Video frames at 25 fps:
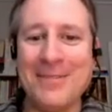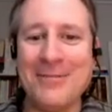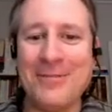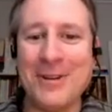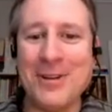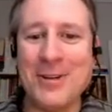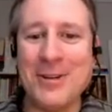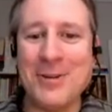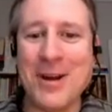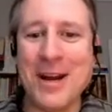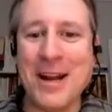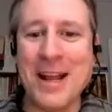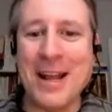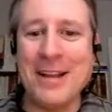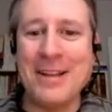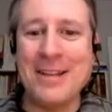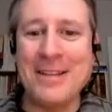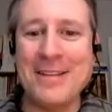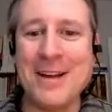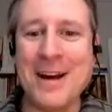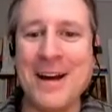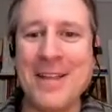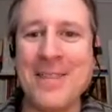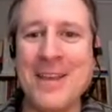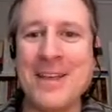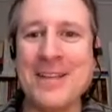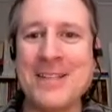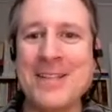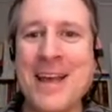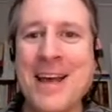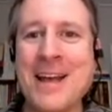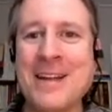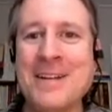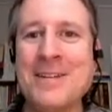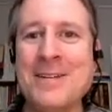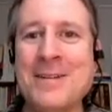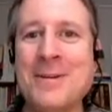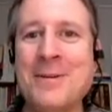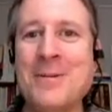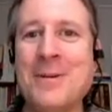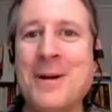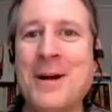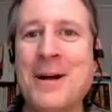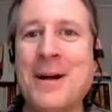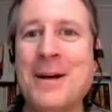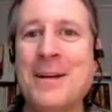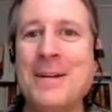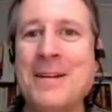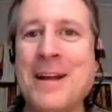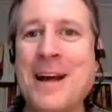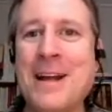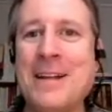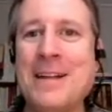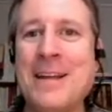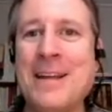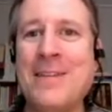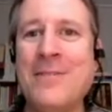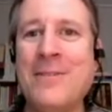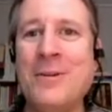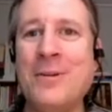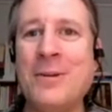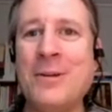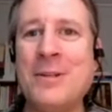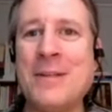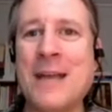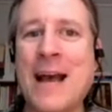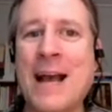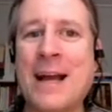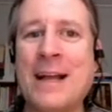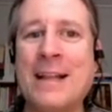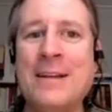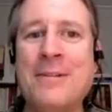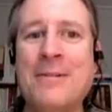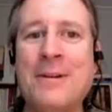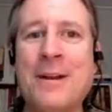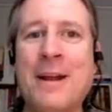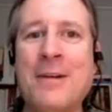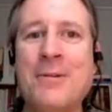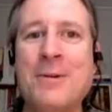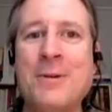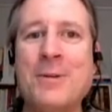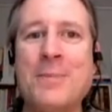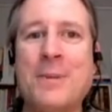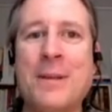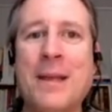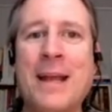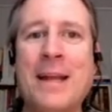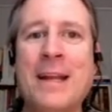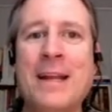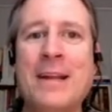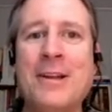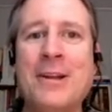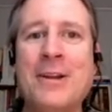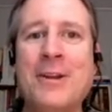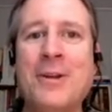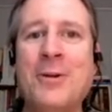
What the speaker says: frustrating on this end to not give you exactly what I was planning to